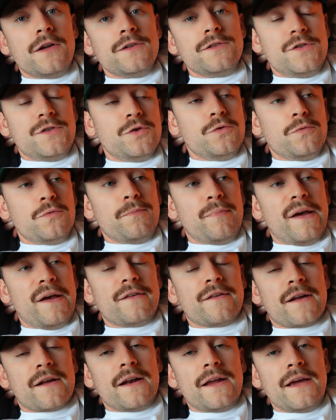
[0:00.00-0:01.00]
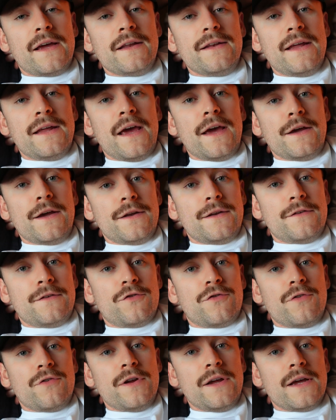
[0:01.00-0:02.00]
do basically in the
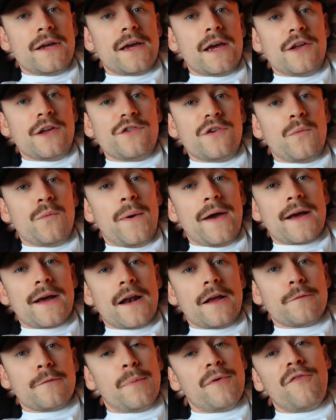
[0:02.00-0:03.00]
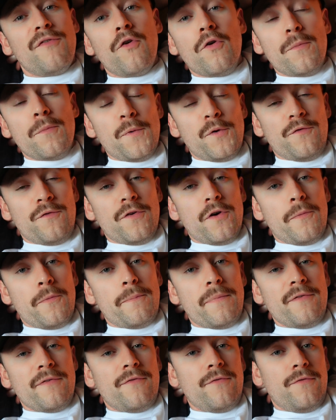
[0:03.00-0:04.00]
83 kg weight class before moving up,
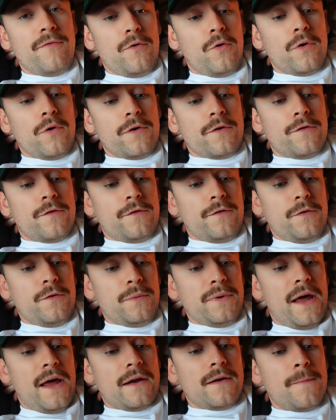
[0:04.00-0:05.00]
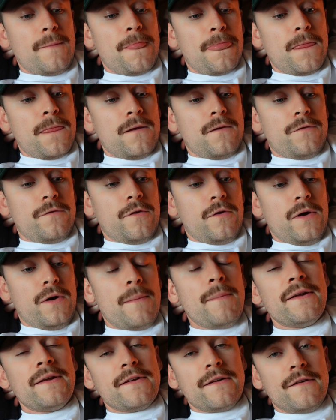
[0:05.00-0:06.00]
before doing that. So I
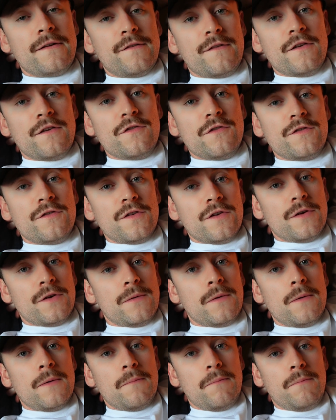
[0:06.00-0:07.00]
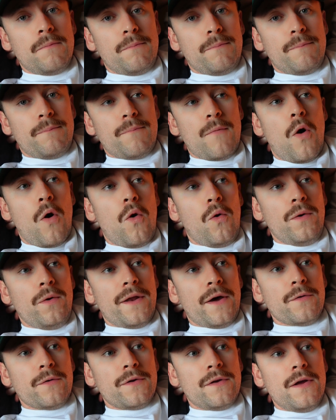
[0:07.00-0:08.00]
made the decision to hold
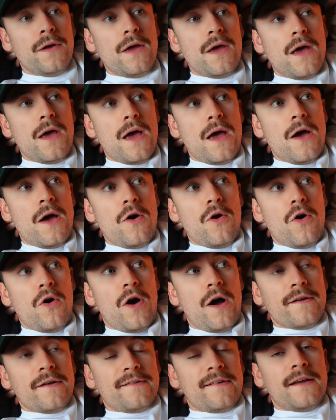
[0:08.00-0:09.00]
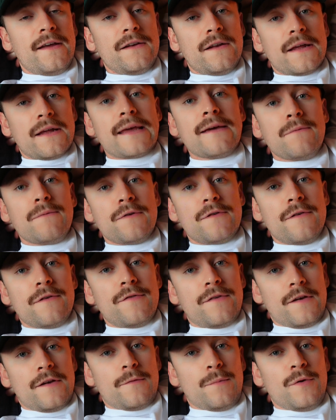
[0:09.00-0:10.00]
out. I said I'd give myself
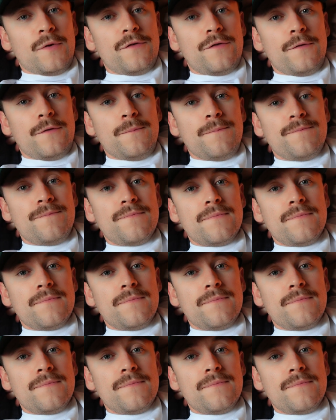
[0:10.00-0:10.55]
6 months,